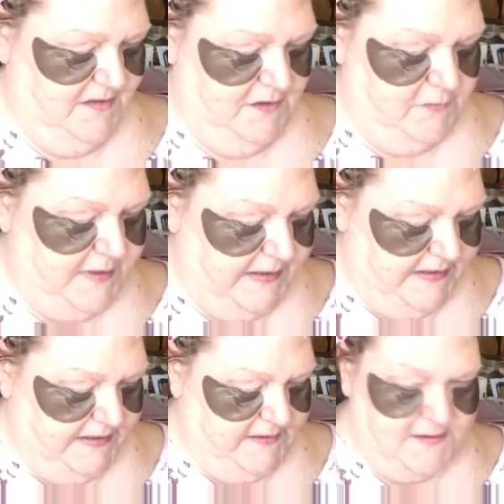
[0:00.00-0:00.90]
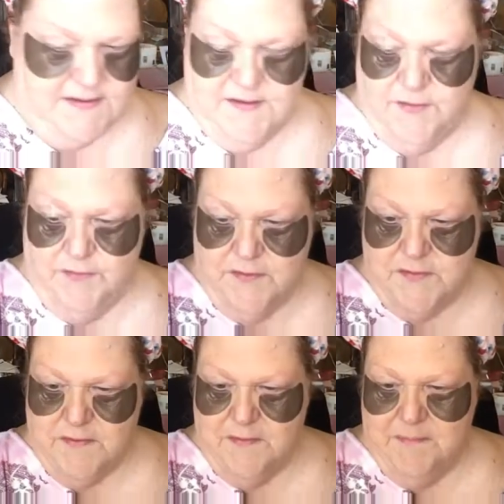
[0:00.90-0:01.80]
Okay, so
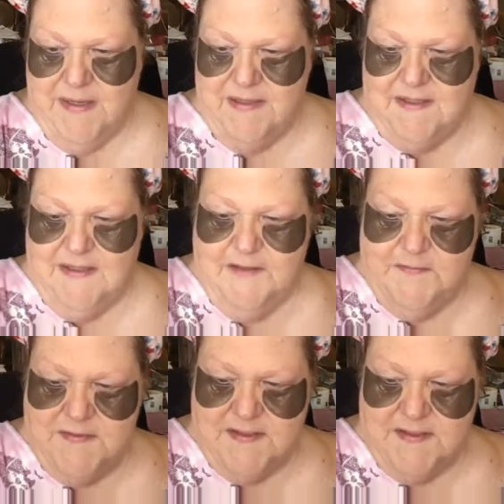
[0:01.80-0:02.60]
those are my gifts